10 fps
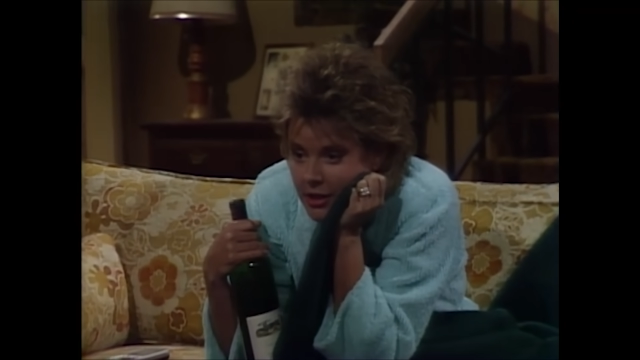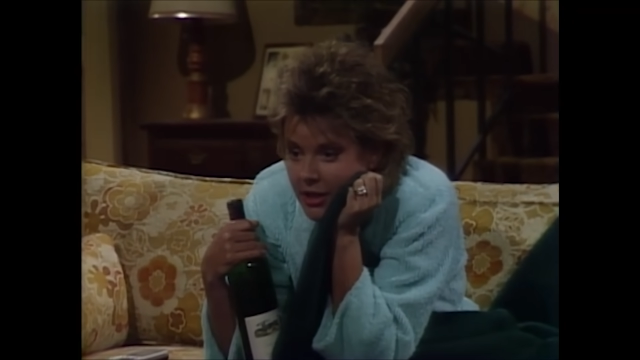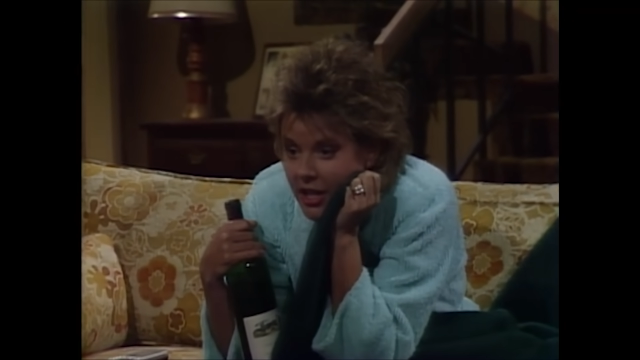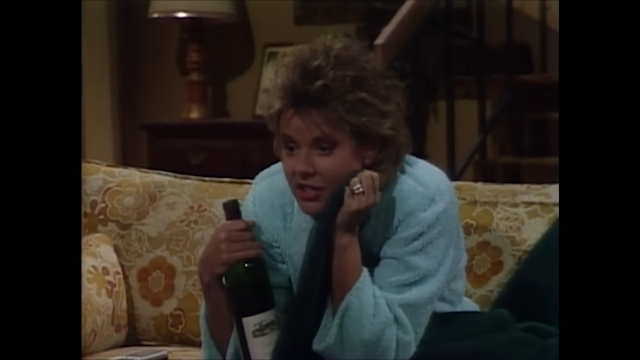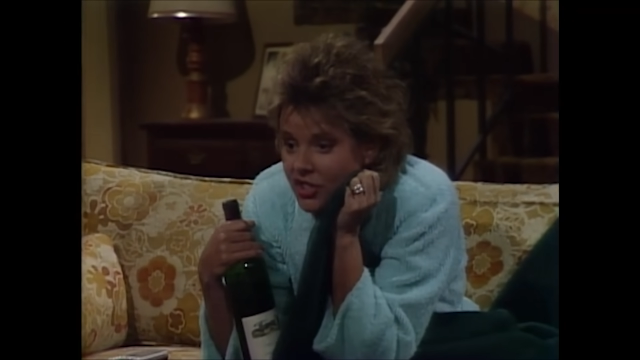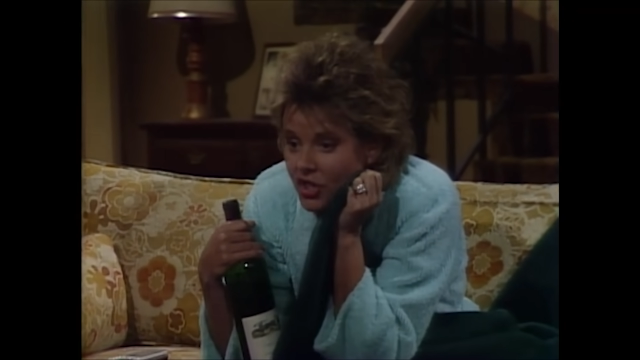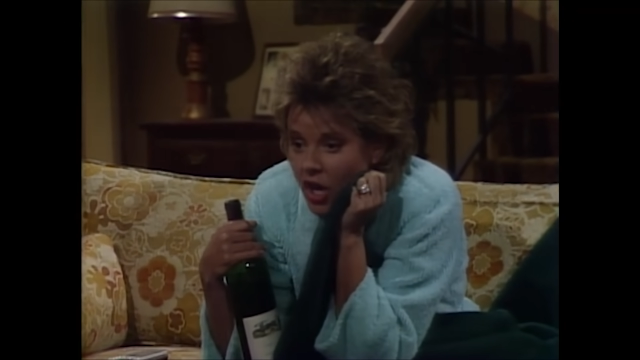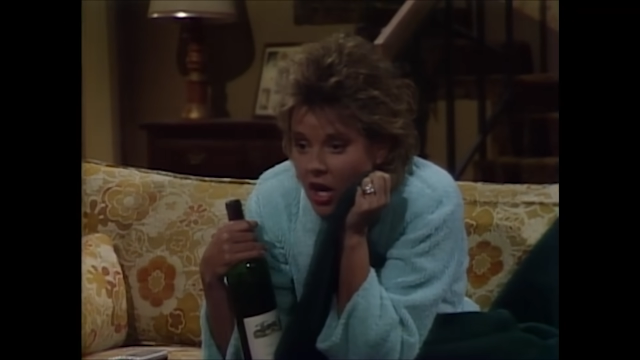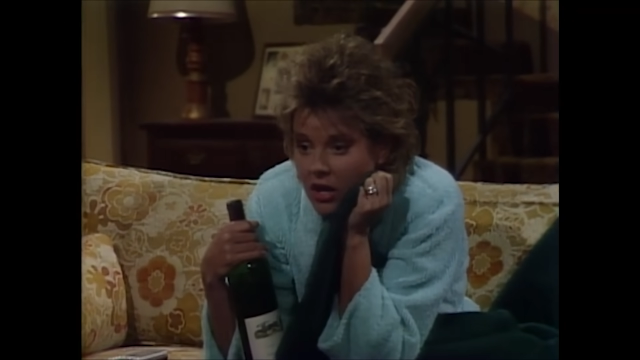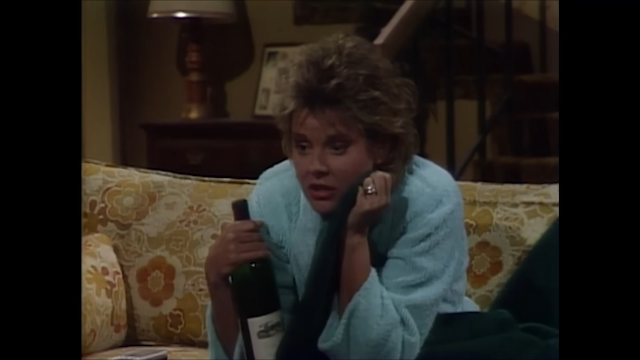Yes,
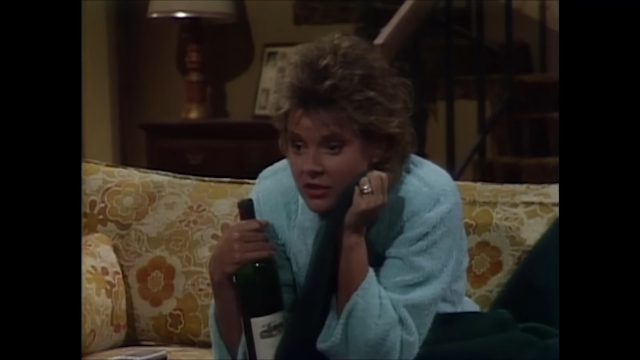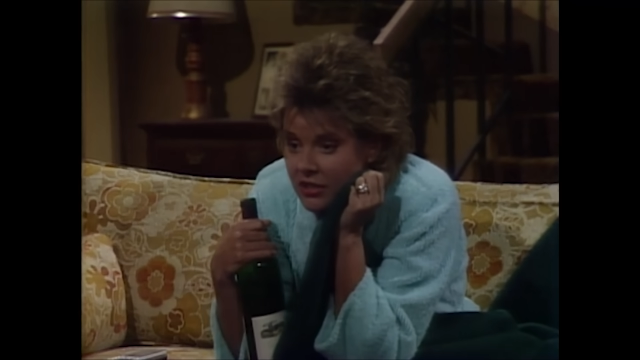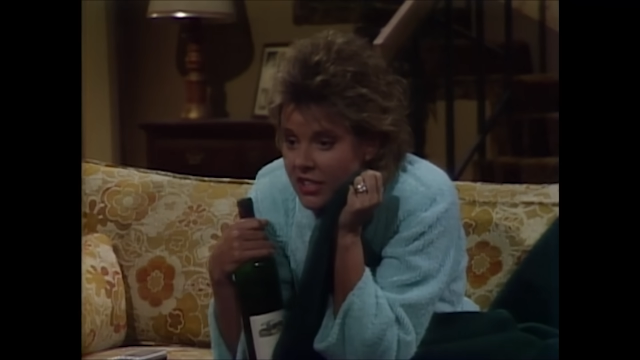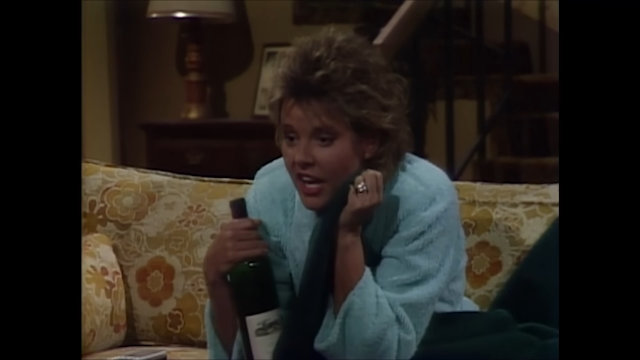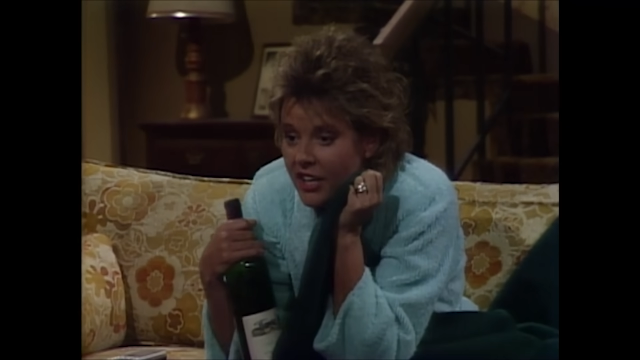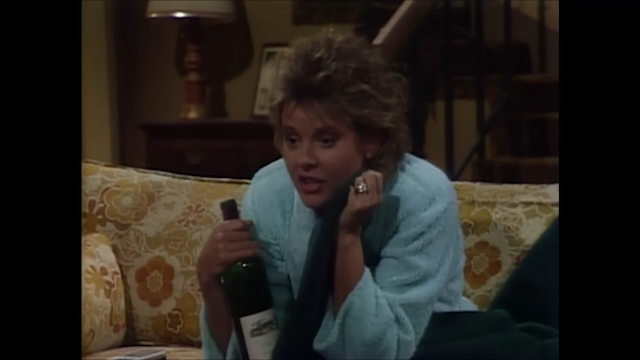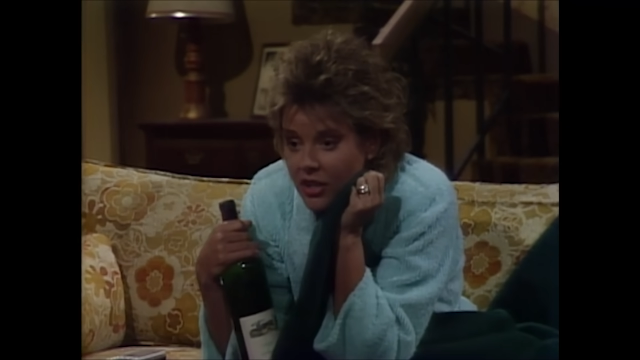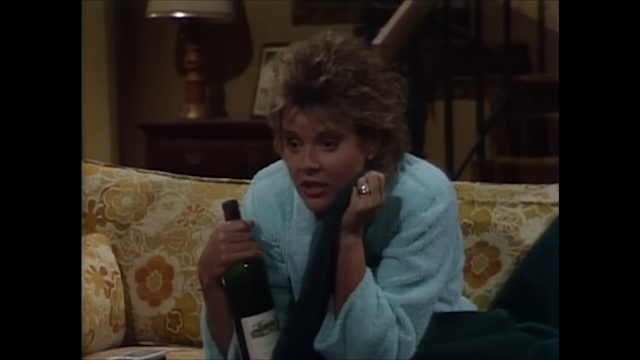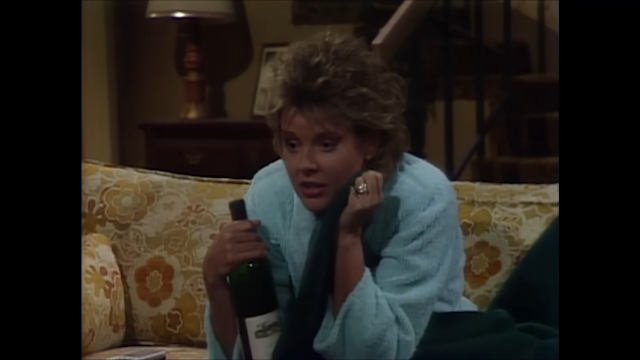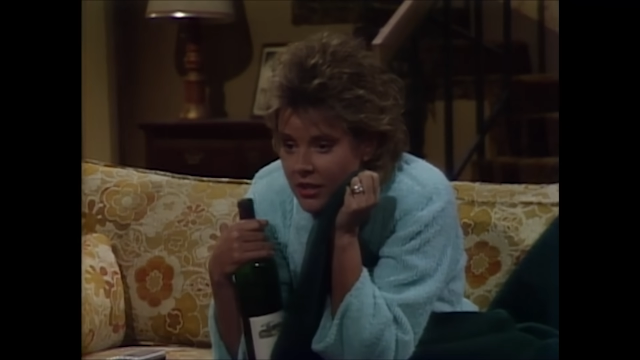Charles, take
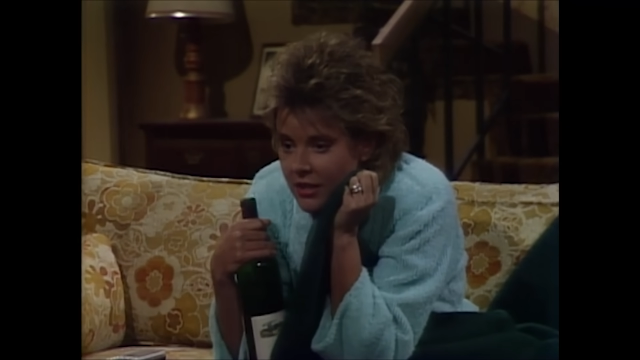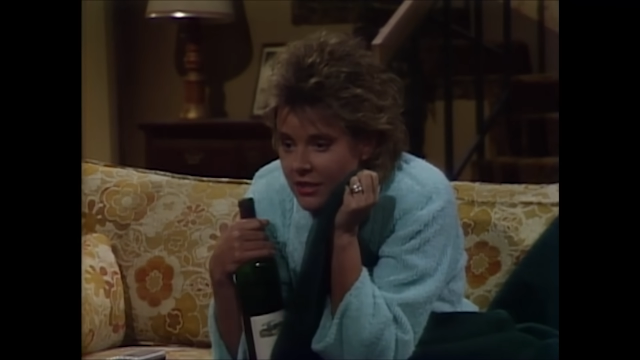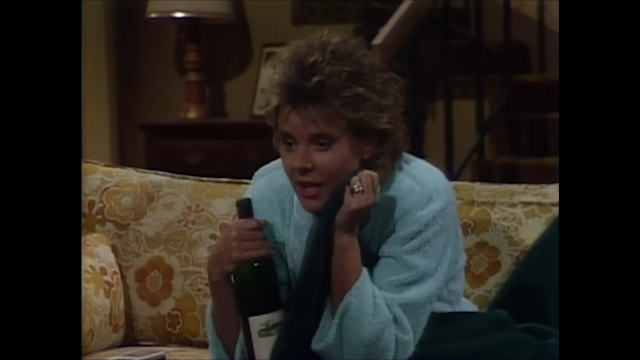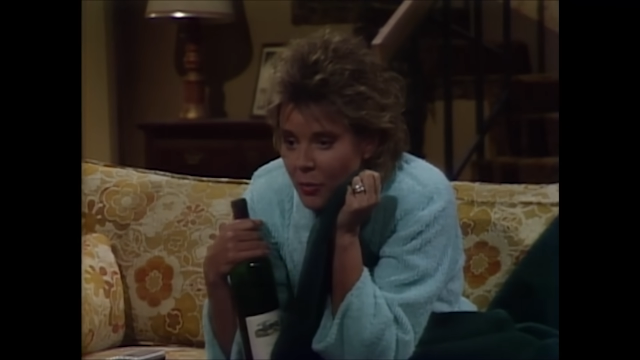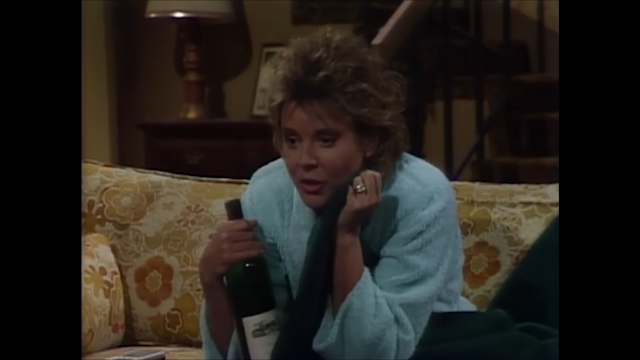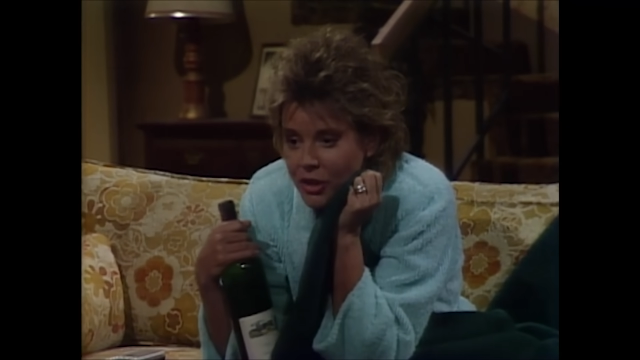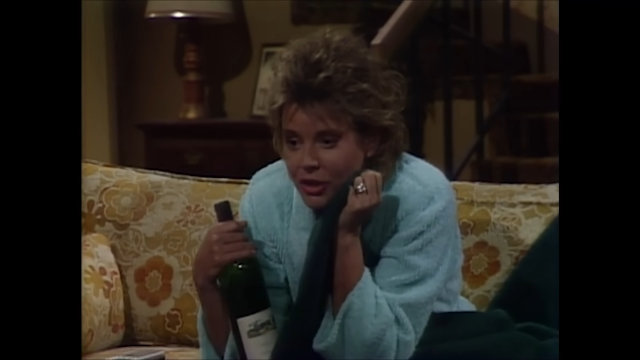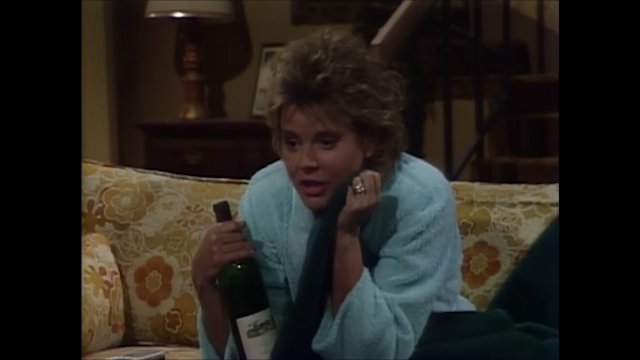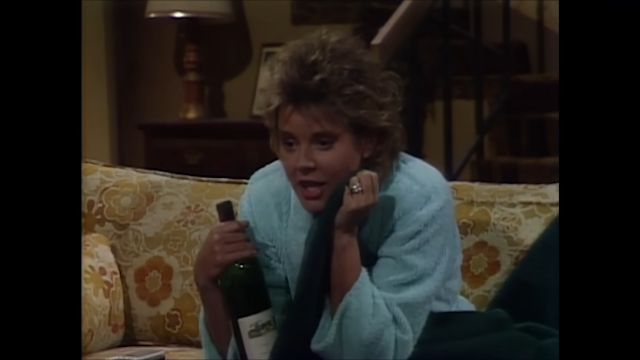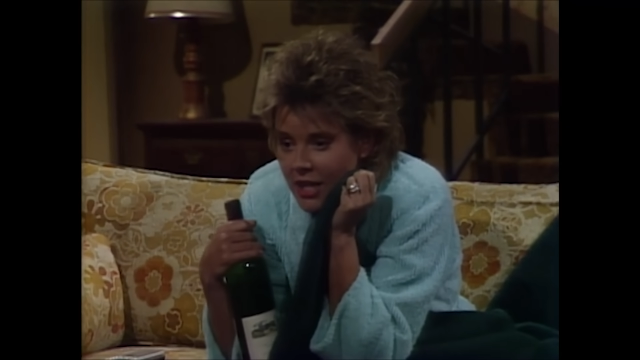her. And when you're
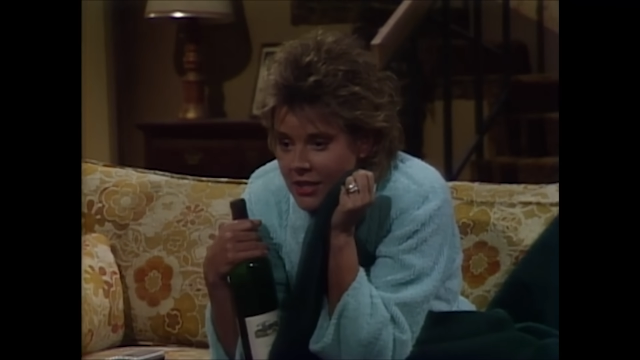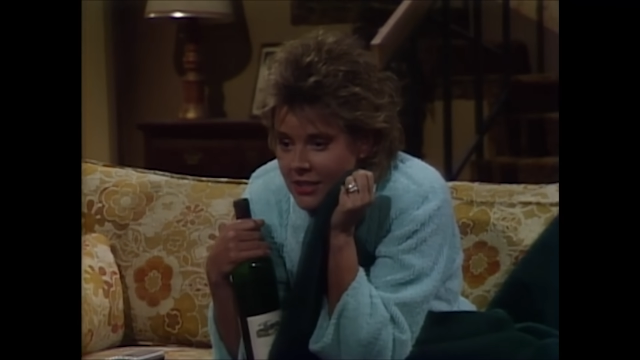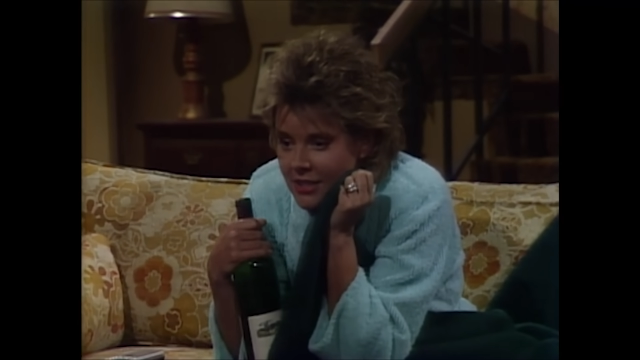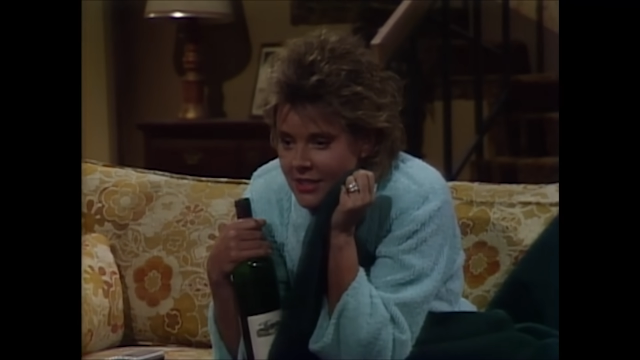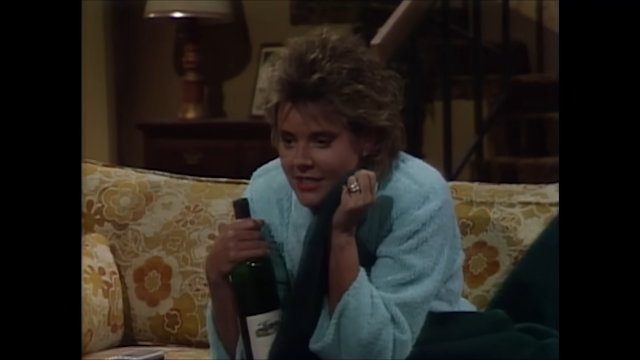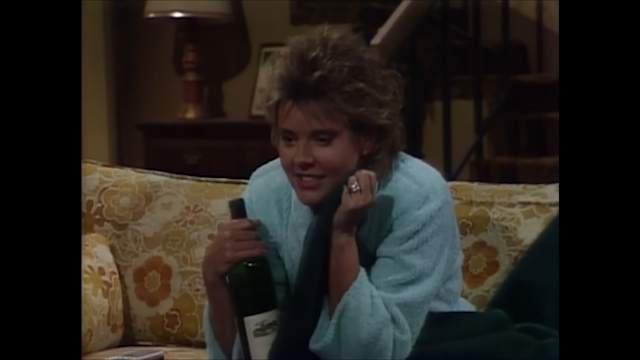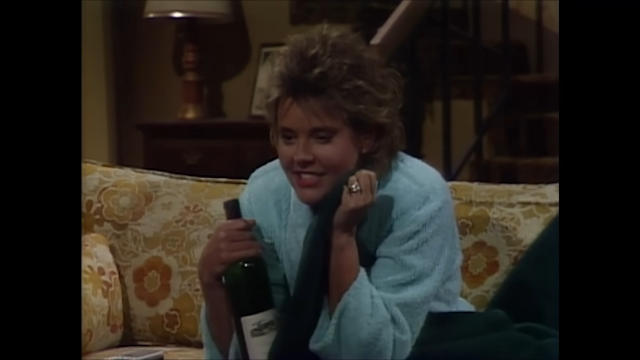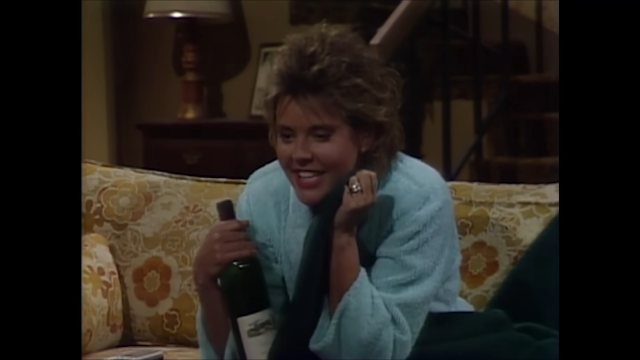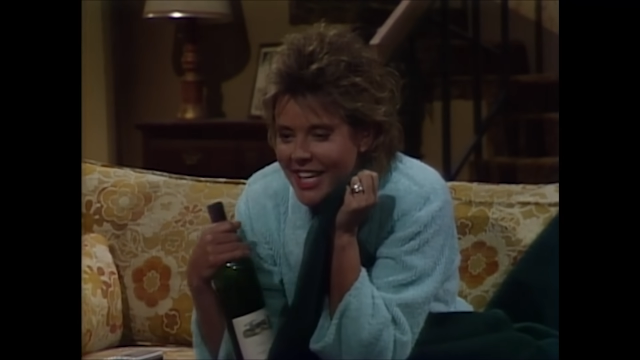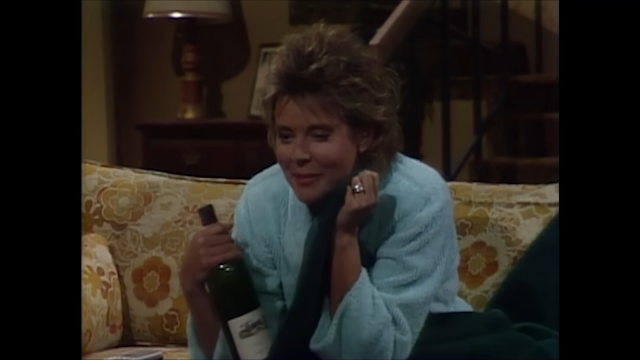done,
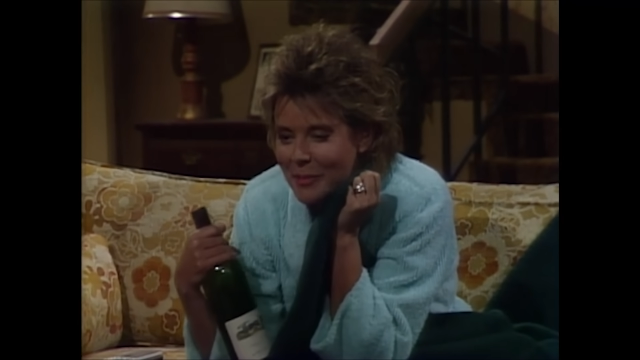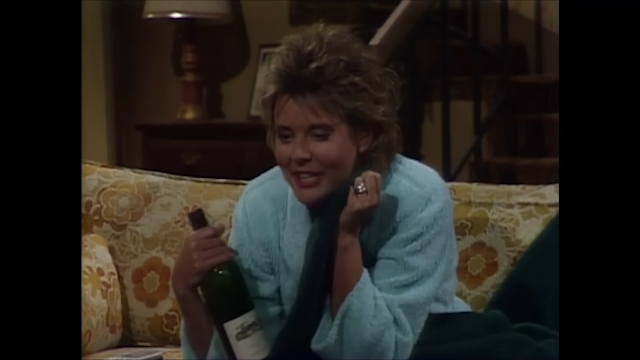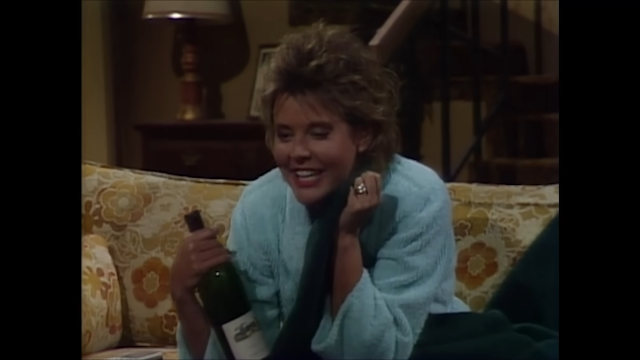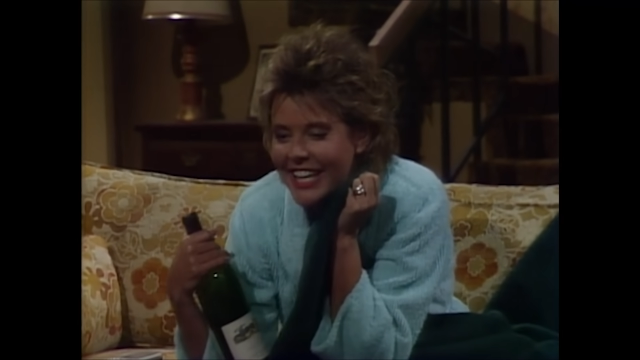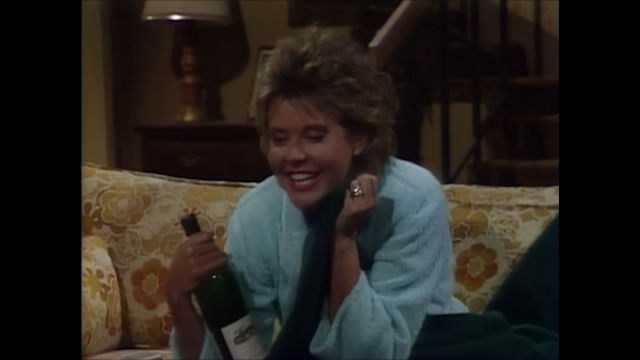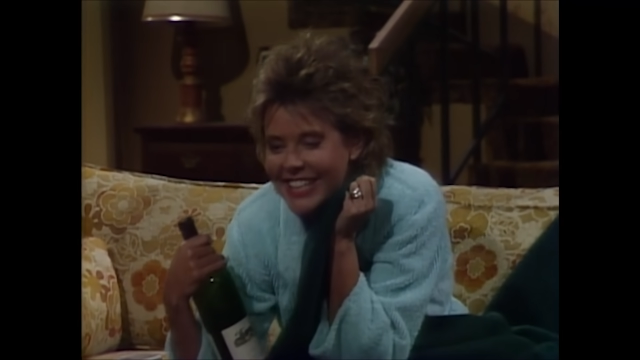take me.